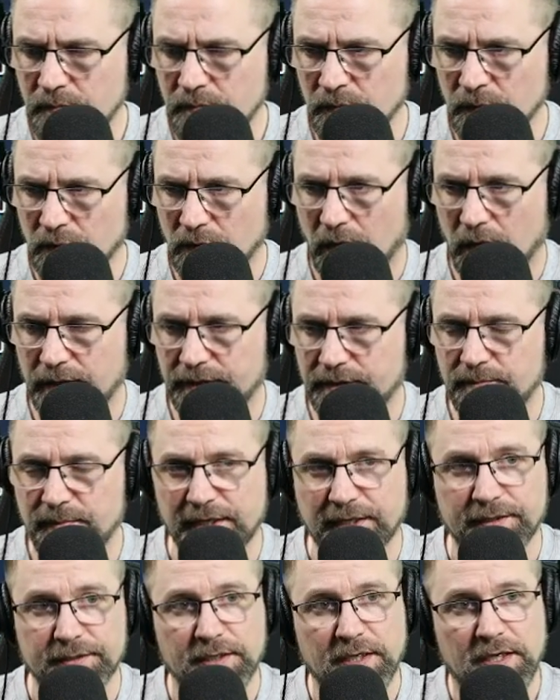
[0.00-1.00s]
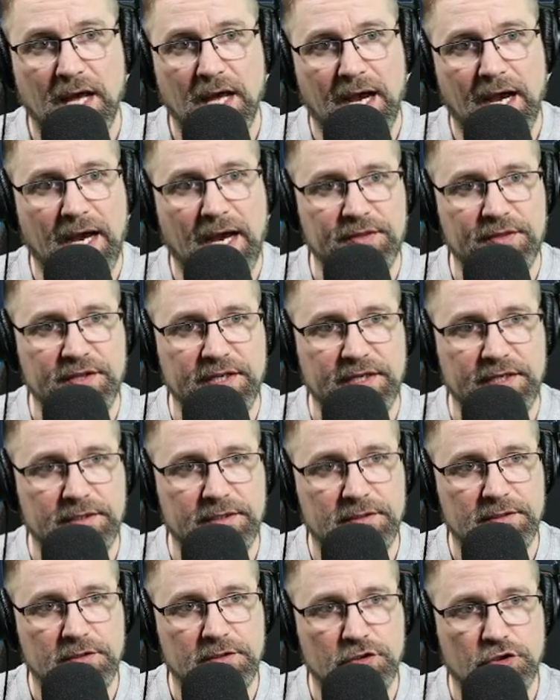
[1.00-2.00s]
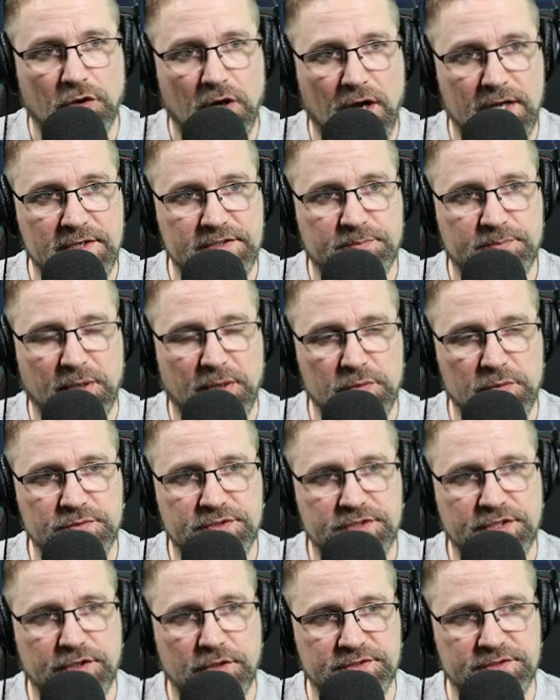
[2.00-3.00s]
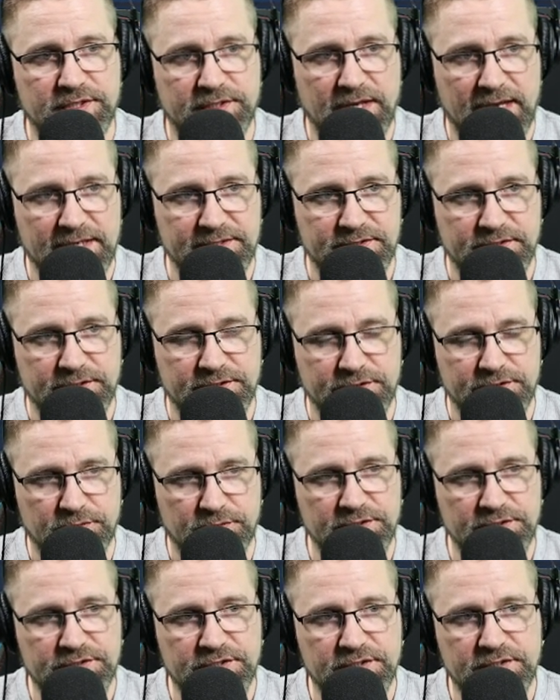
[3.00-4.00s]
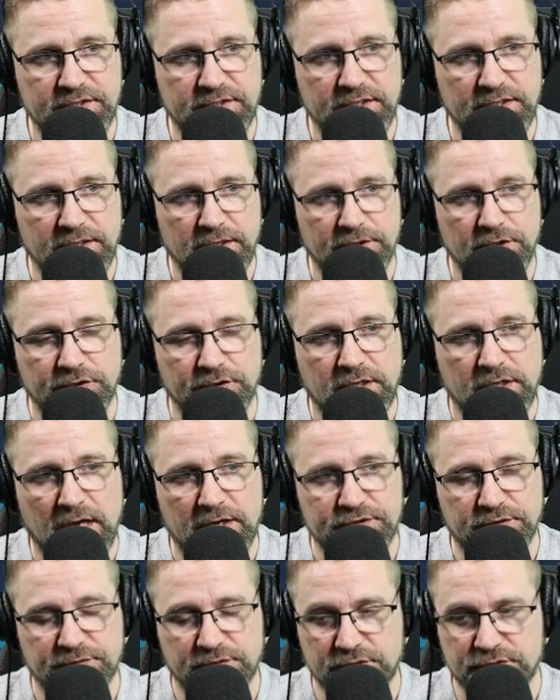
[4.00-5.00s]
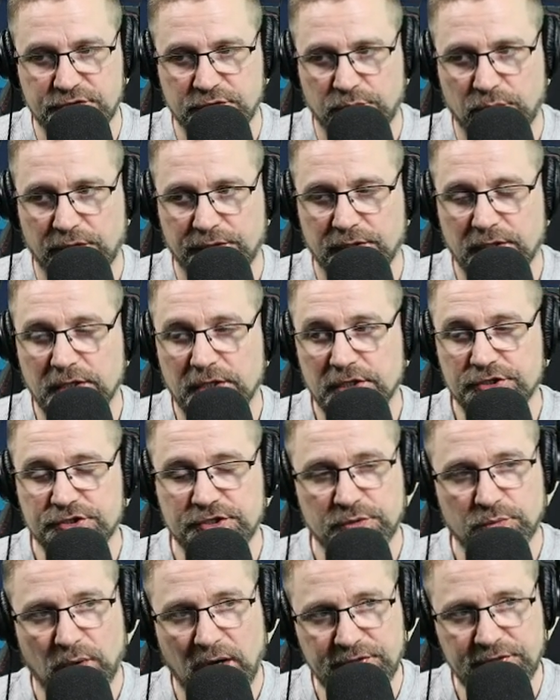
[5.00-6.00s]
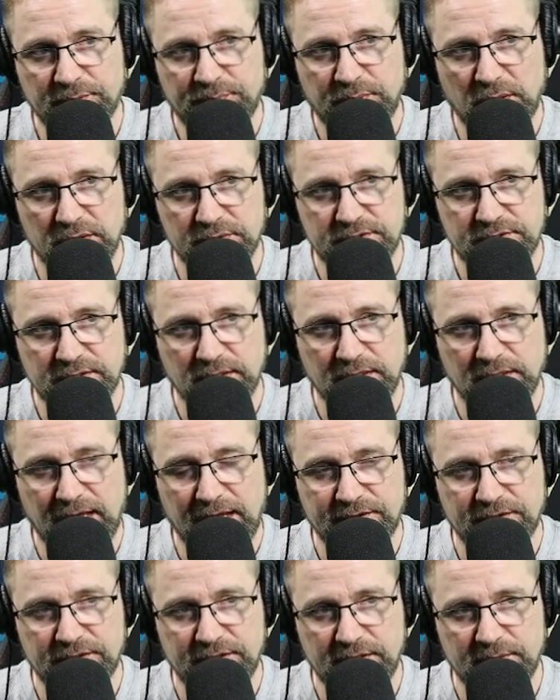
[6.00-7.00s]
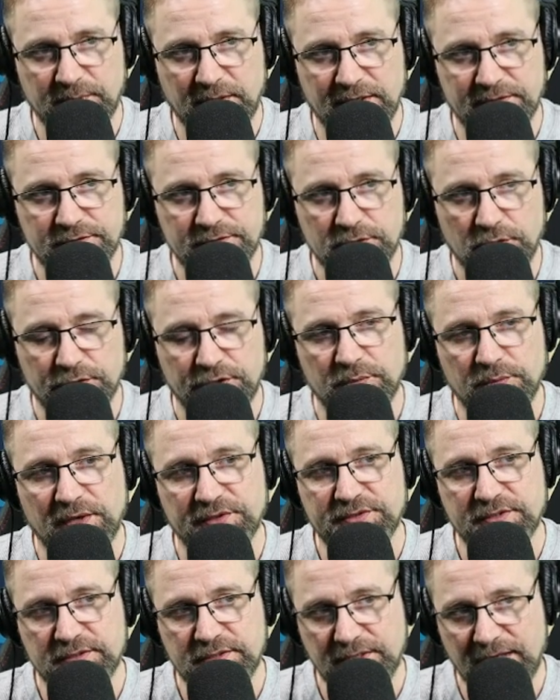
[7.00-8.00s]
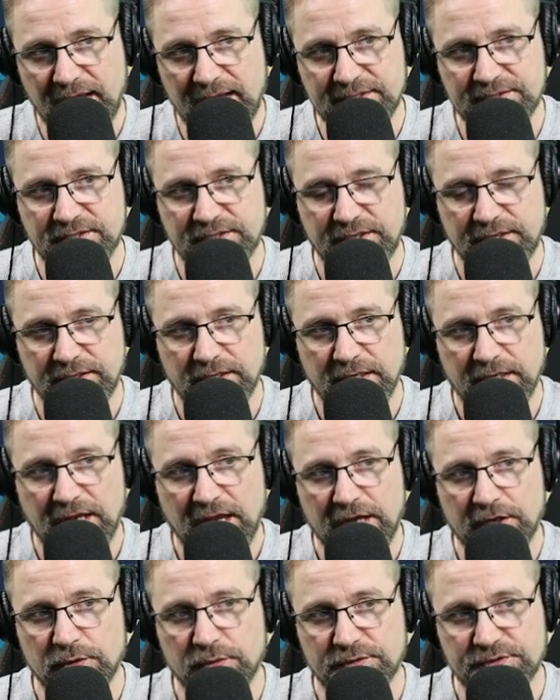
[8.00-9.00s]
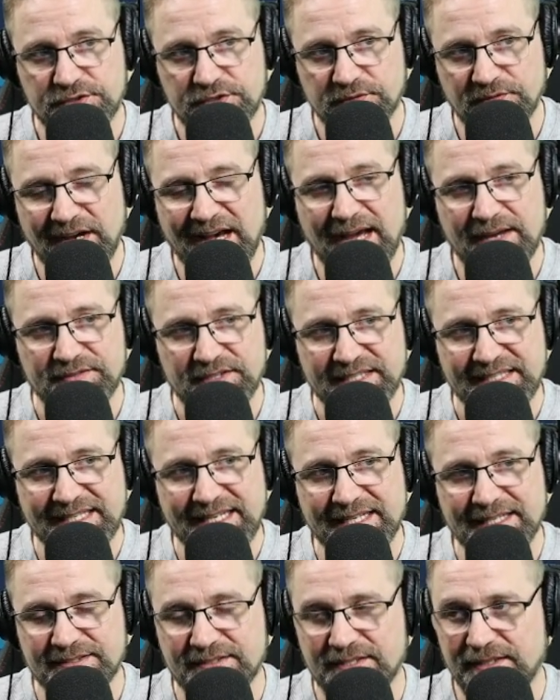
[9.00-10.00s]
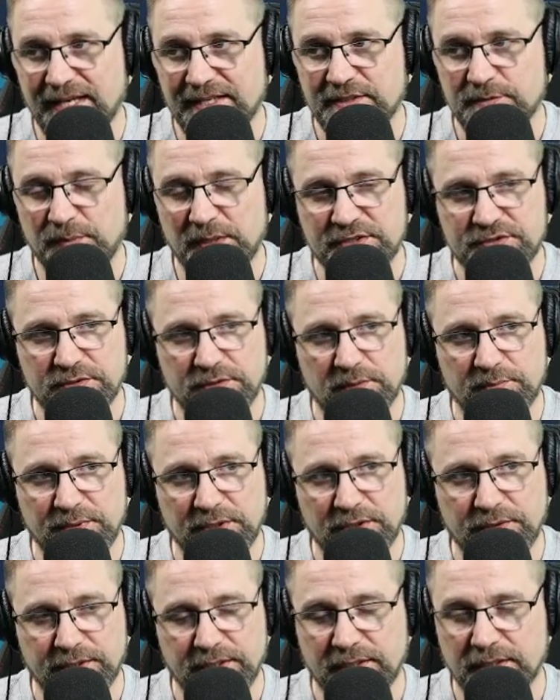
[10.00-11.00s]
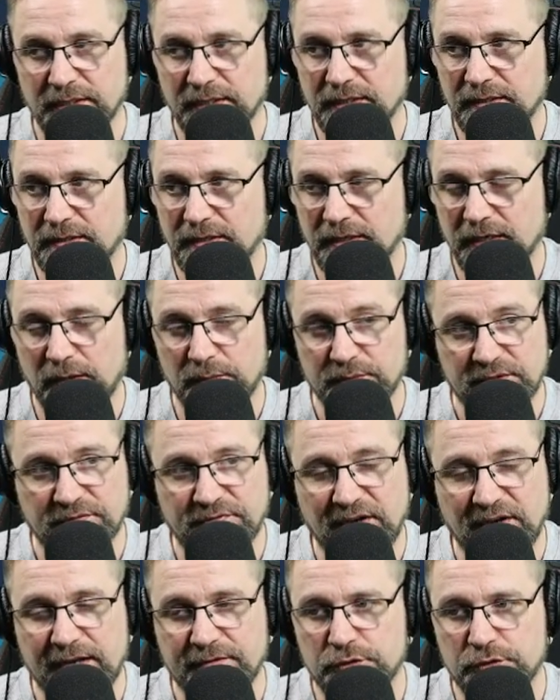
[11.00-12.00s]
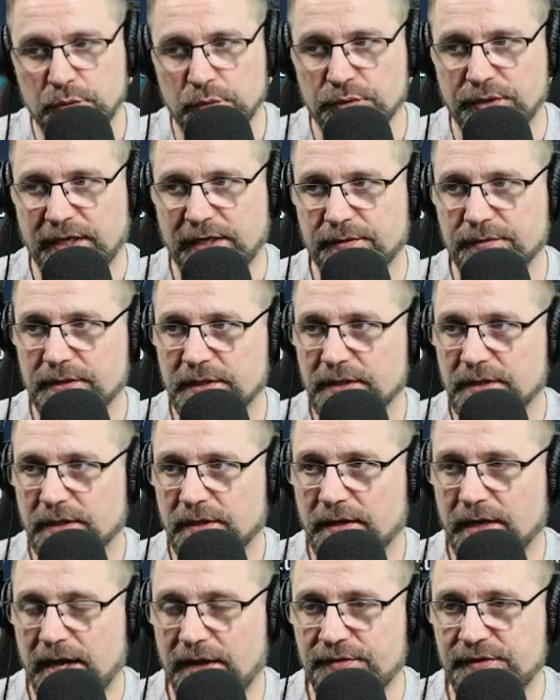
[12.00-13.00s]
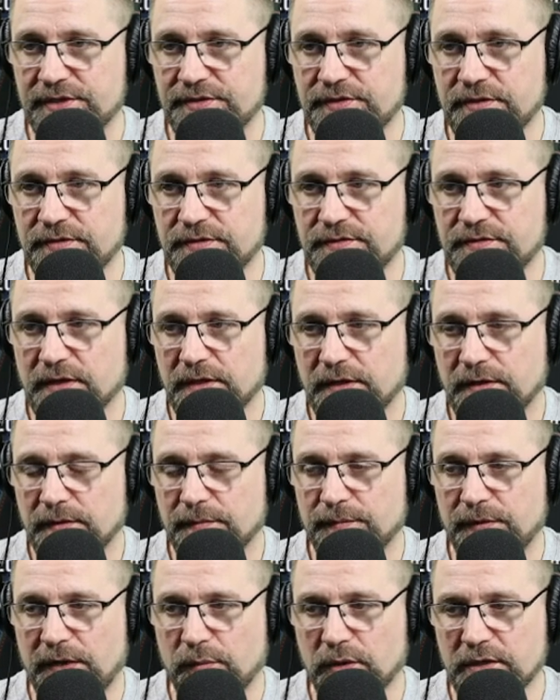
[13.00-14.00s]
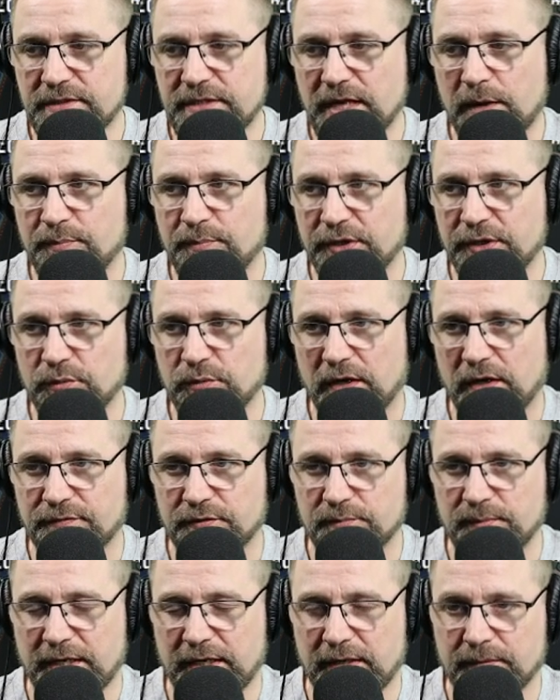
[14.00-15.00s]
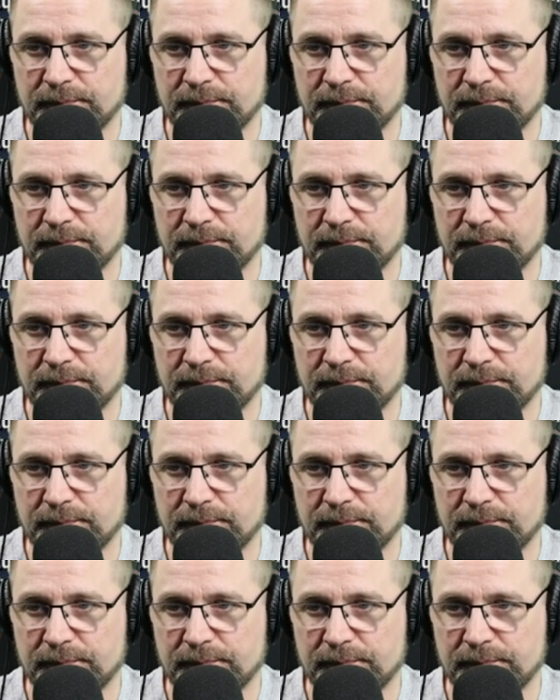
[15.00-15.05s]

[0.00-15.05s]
in a minute. On the cross, potency or tenacity. So this is another controversial one. Do you want the potency to land the debuffs, or do you want the tenacity in order to survive to get to that special ability with the 5 cooldown? All right, it worked out pretty well for me.